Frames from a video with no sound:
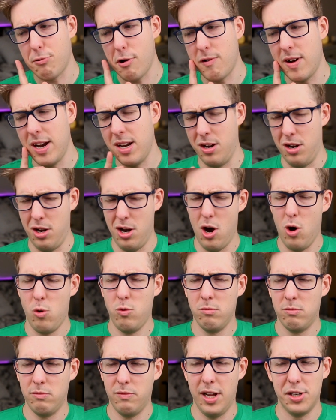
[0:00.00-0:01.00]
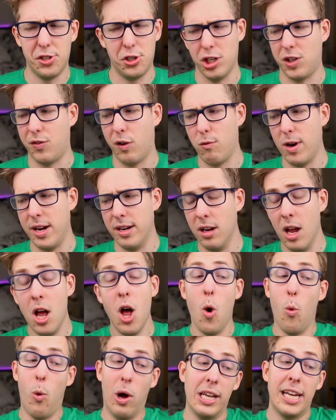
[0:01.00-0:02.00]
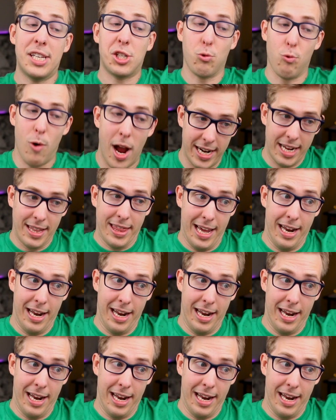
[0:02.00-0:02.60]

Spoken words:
preterite? No, that's just for written. Well, let's write it